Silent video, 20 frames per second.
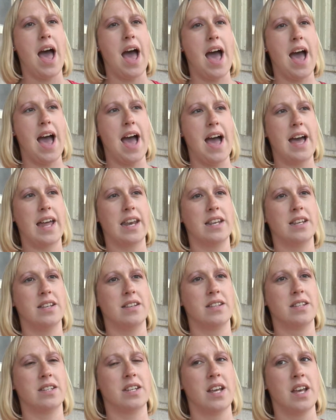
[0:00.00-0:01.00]

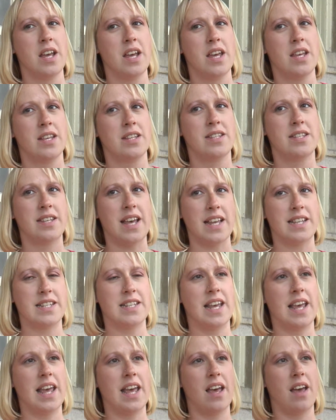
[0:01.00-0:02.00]
and
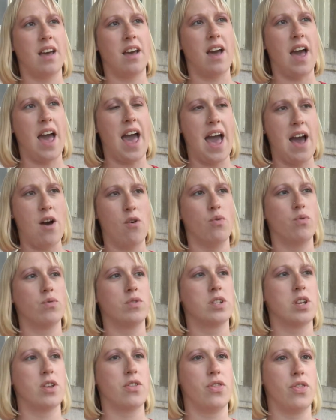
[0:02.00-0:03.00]
setting
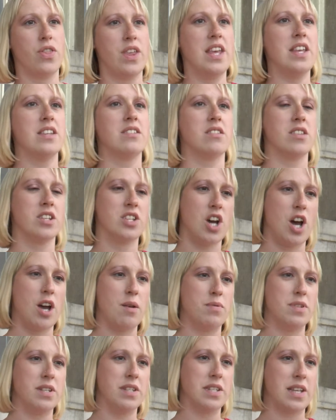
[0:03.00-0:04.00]
out these are the
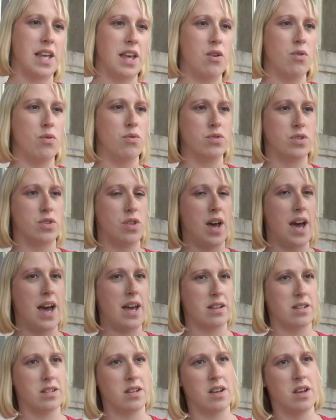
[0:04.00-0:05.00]
types of skills
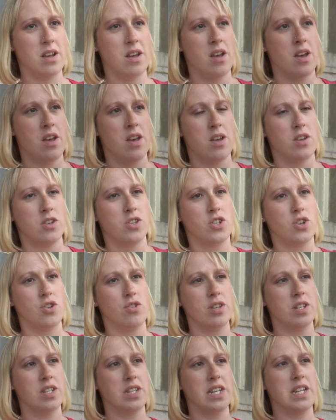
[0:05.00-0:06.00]
that
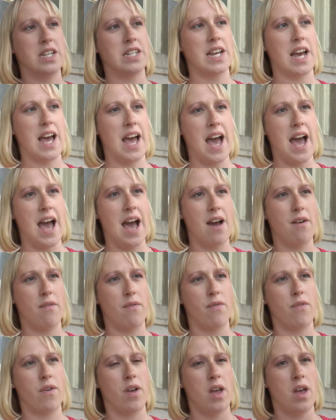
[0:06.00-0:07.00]
students need to
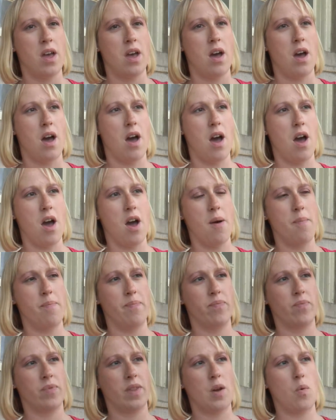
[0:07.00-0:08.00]
have
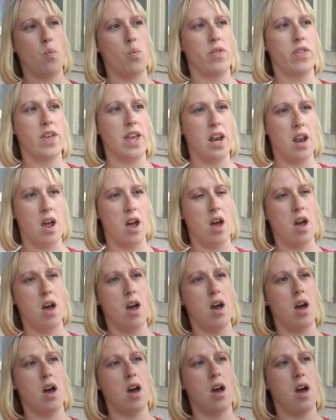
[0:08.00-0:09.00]
within
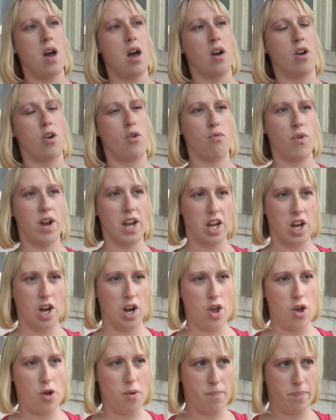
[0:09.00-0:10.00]
a
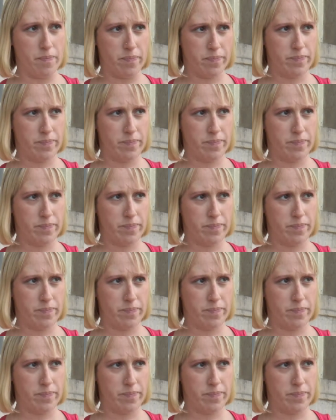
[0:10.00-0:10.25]
curriculum